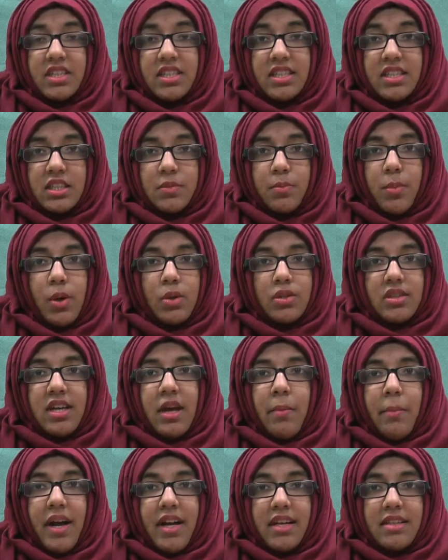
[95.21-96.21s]
each poster
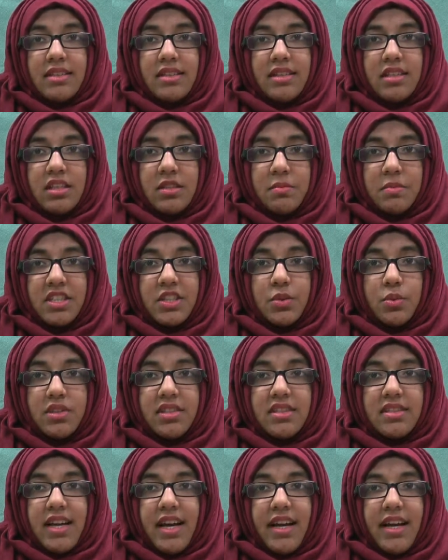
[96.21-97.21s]
and magazine image with
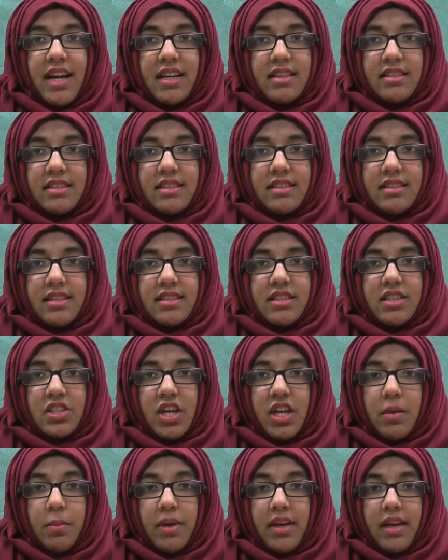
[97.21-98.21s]
its analysis as a
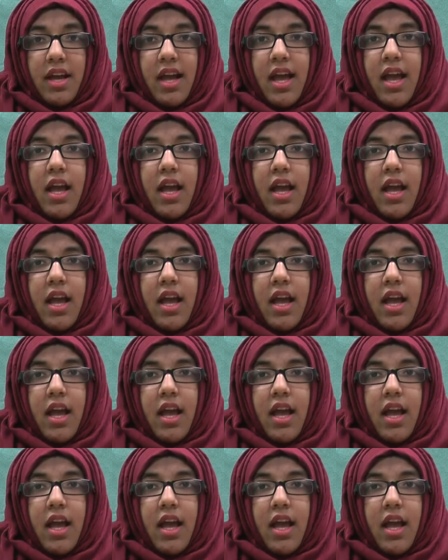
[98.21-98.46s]
JPEG